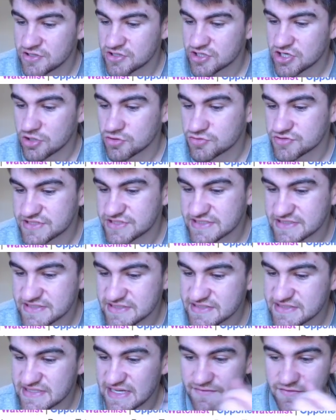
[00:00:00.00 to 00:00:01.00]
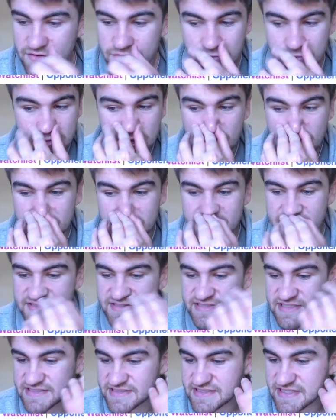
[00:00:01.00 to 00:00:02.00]
Cole 67, Ryan
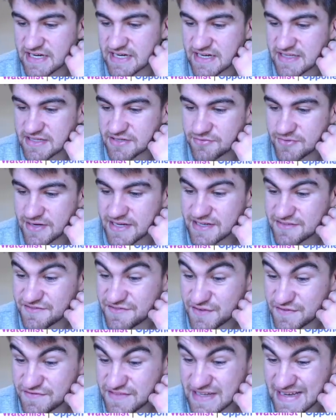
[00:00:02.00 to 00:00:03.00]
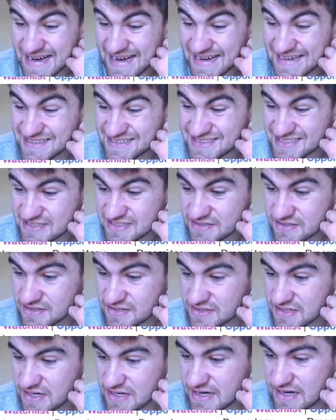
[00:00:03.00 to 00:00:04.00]
60, Harley Reid 58.
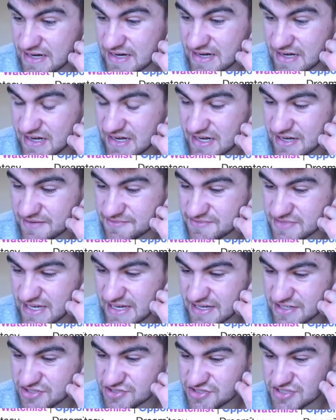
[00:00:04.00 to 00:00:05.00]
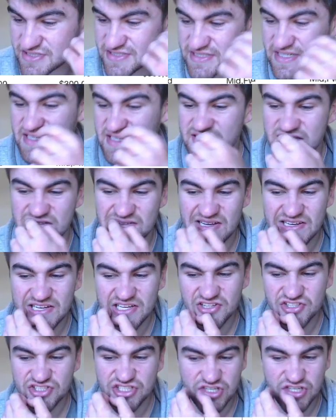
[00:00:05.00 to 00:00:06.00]
You just see they
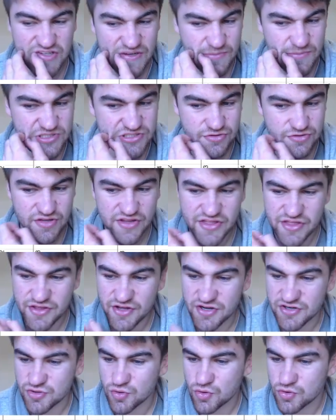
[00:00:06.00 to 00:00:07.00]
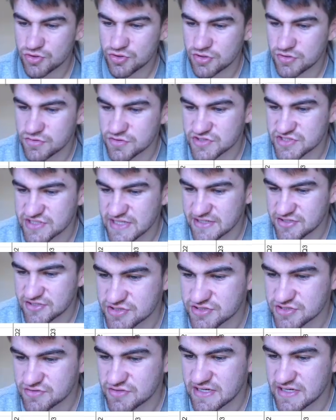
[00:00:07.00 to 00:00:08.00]
didn't turn up until the third quarter, it looks like,
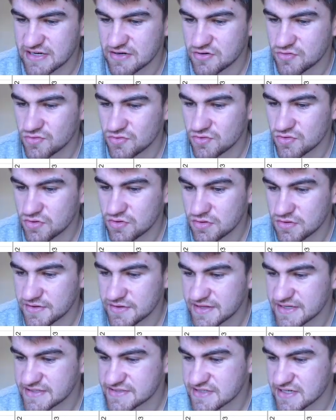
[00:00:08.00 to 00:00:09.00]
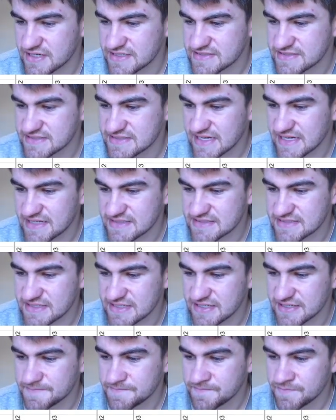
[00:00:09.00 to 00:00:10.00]
looking at all of these guys' stats
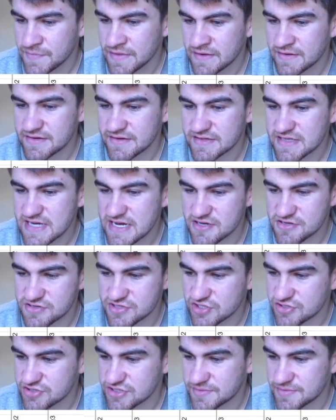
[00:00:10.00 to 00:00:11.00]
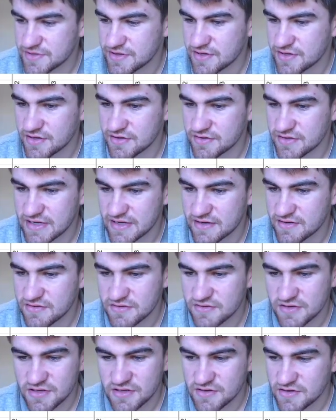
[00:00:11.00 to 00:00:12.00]
here. Turned up in the... Yeah.
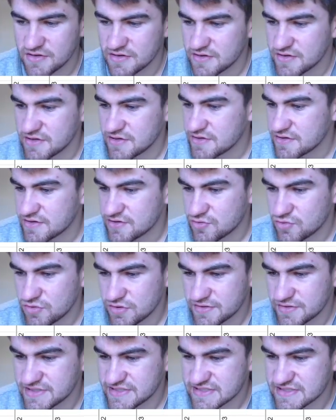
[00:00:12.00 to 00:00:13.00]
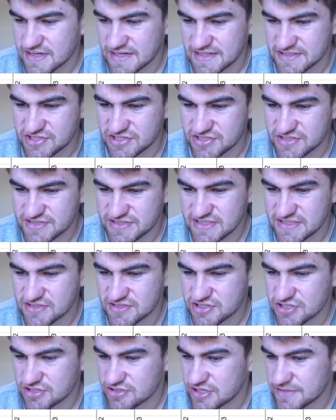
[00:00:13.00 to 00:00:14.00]
All of these guys just
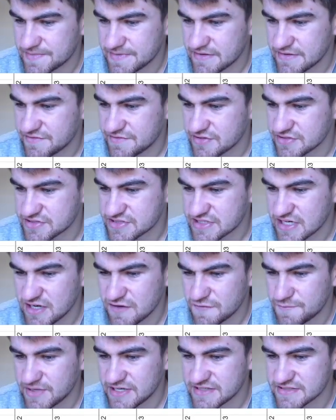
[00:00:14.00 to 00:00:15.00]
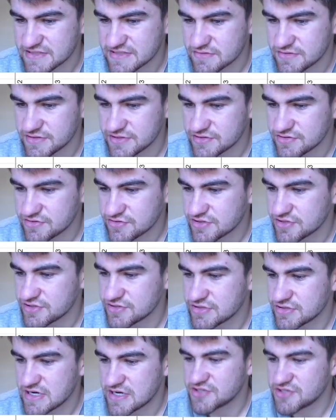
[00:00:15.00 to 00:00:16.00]
didn't turn up in the first half, basically. Look
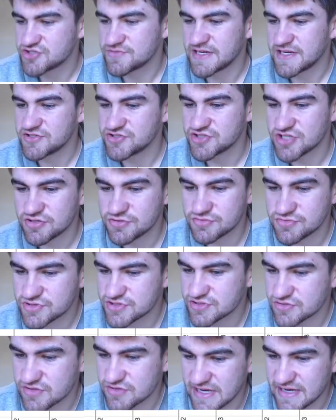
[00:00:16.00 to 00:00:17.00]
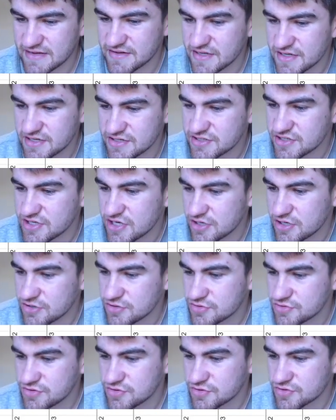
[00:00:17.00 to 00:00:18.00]
at Jermaine Jones, look at Elliot
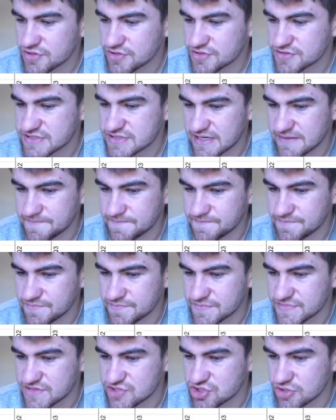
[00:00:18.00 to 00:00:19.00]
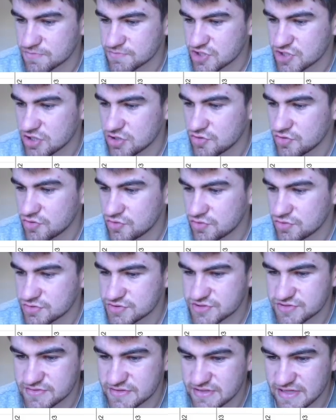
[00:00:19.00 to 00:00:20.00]
Yeo, look at Tom
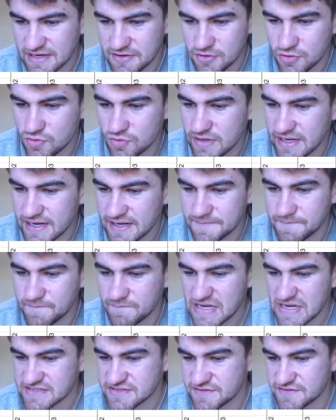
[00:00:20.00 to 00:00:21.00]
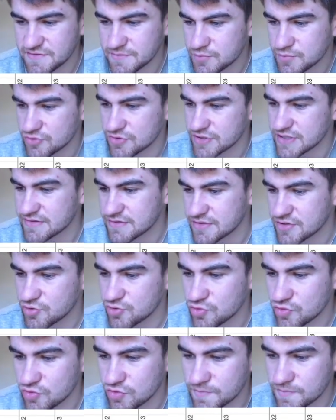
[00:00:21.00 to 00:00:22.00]
Cole. They all had massive input in the...
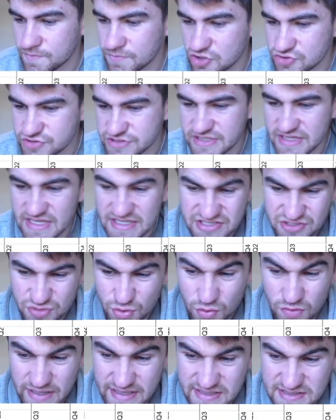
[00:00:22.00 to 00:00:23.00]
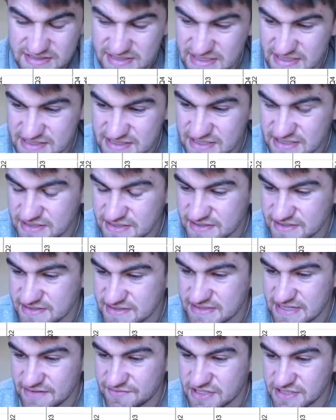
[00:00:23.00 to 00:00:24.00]
Or most of their score, like 60 to
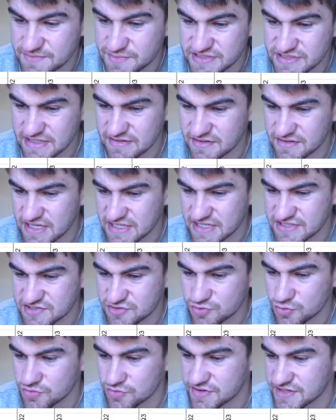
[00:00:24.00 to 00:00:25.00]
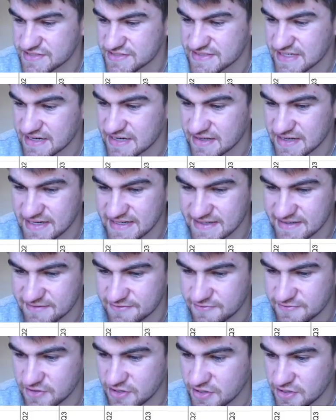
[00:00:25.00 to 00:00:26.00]
70% of their score in the second
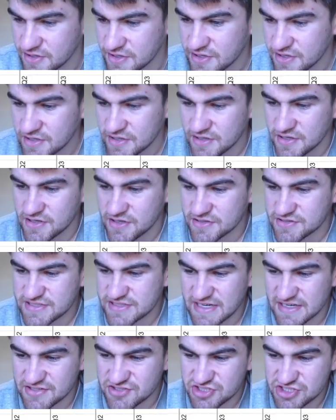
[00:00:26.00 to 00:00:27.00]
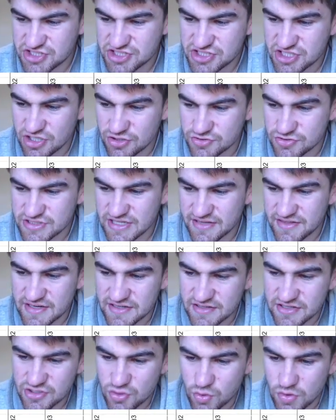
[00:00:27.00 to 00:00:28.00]
half. So yeah, it just shows, I
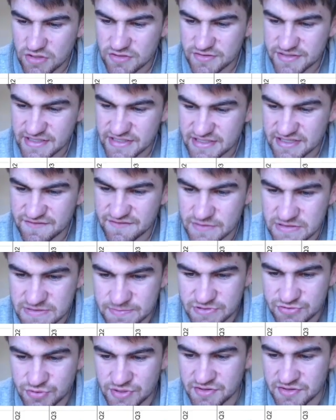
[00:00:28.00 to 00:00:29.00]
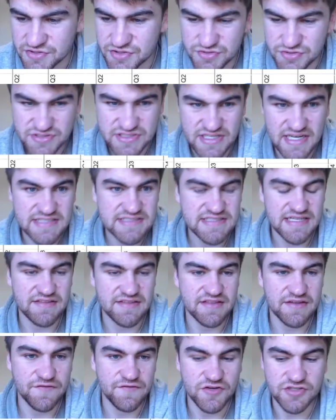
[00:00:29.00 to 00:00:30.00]
think, the quality difference between the two sides.
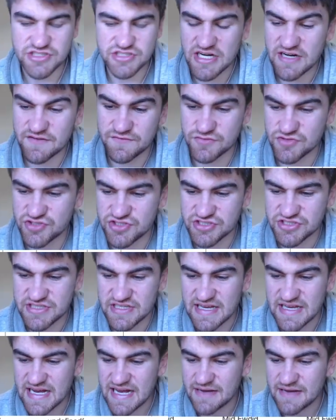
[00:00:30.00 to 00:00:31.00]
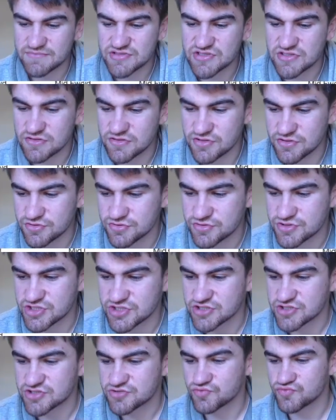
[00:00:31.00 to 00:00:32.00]
And the first half was just an absolute
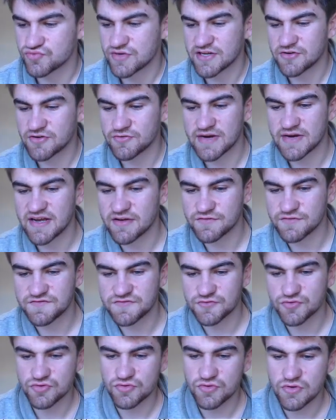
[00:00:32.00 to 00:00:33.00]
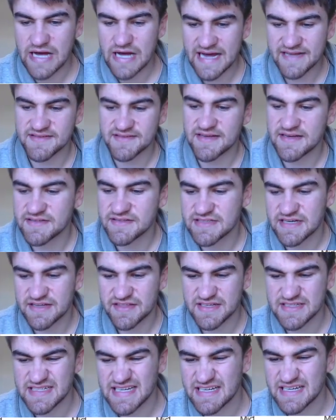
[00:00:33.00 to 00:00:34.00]
just run around for Adelaide. I
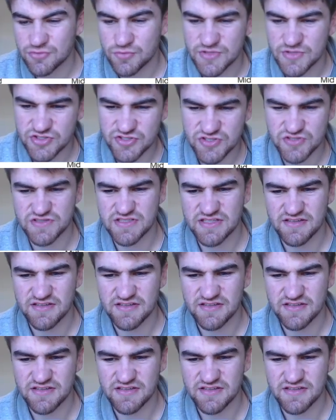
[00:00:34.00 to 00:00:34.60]
think they almost...